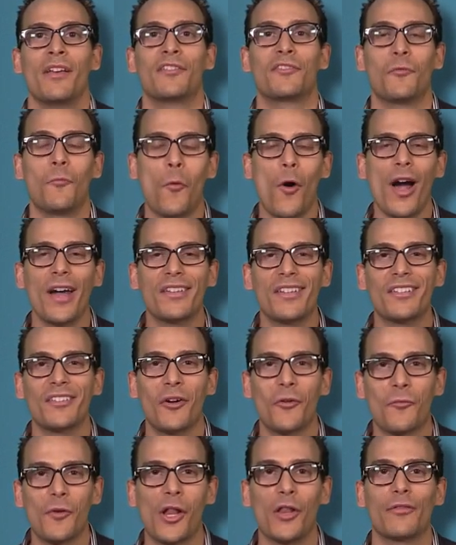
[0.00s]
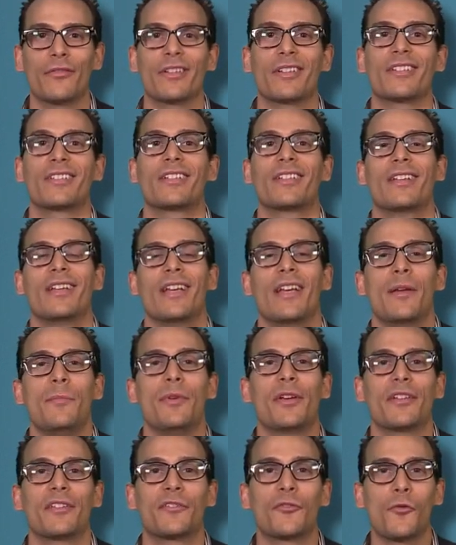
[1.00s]
So why is this all relevant?
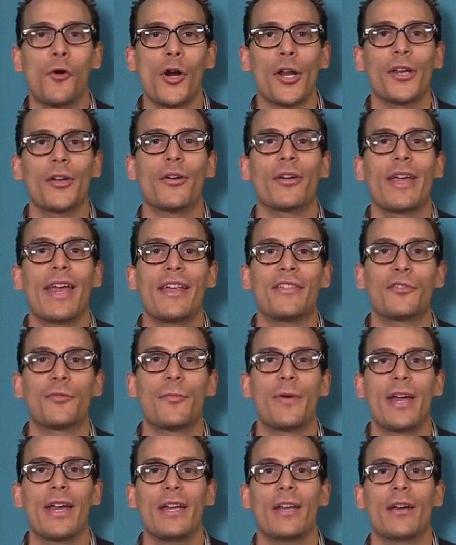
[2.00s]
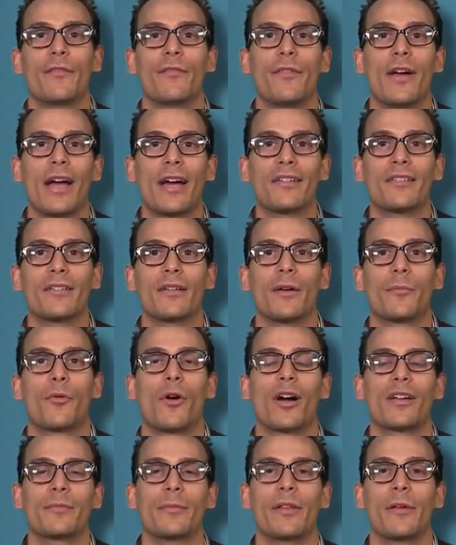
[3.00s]
Because chronic non-cancer pain affects
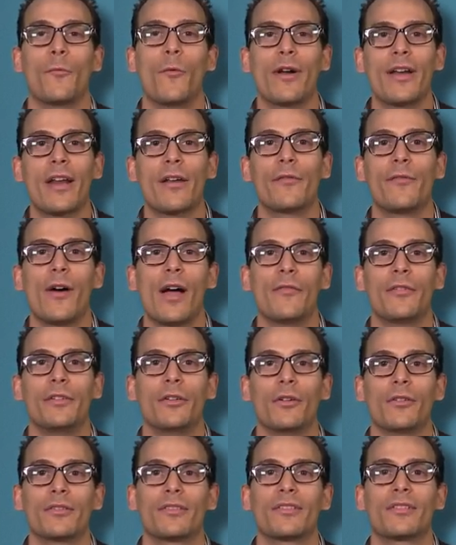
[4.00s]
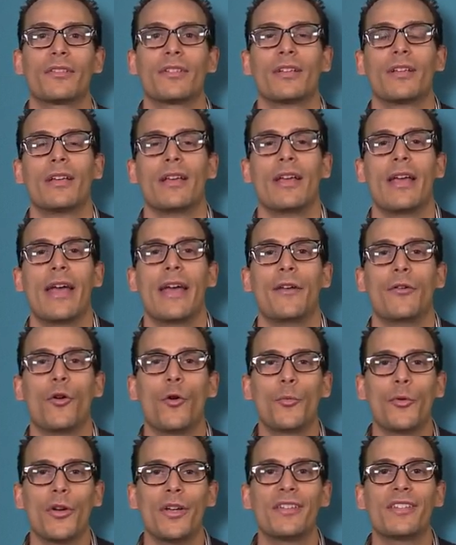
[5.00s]
approximately 1 out of 5 adults, and
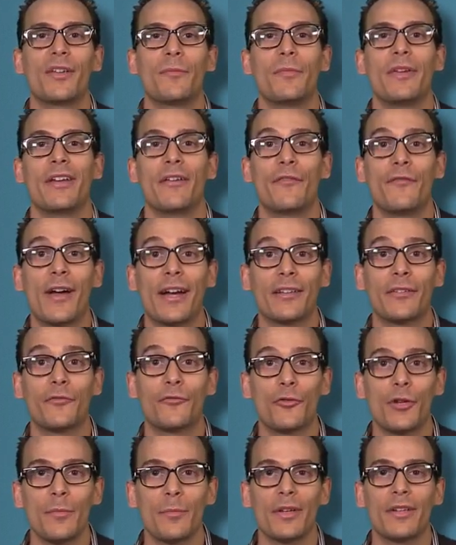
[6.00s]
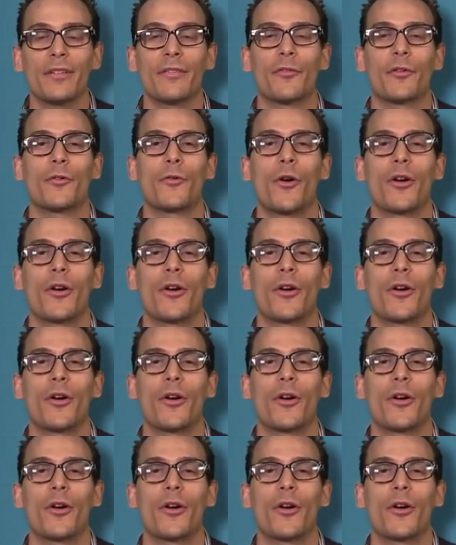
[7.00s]
opioids can be an effective treatment for